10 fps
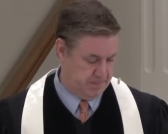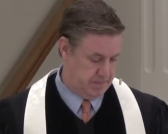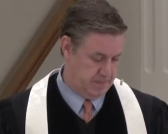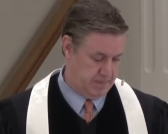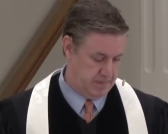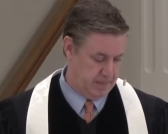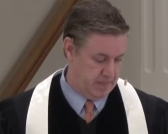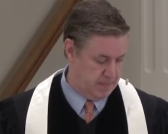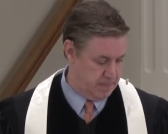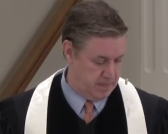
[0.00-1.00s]

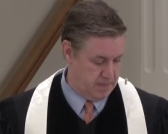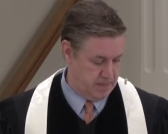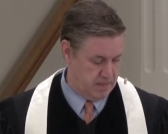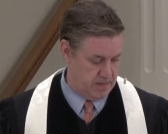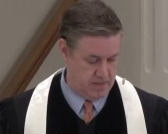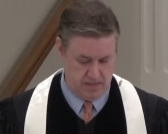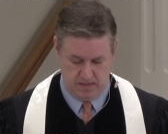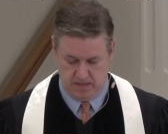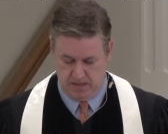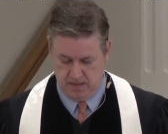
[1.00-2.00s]

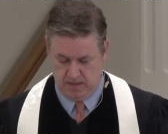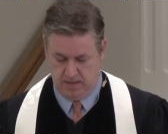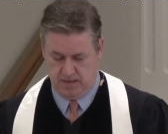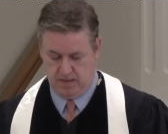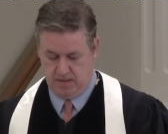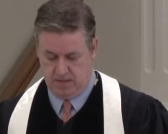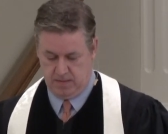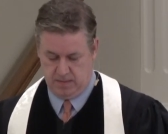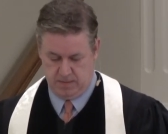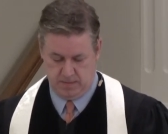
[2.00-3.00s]

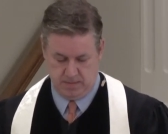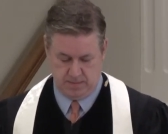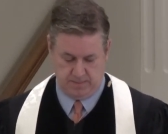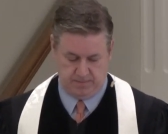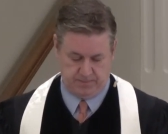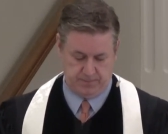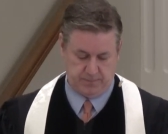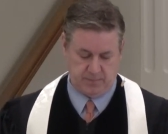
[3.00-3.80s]
Nothing is said.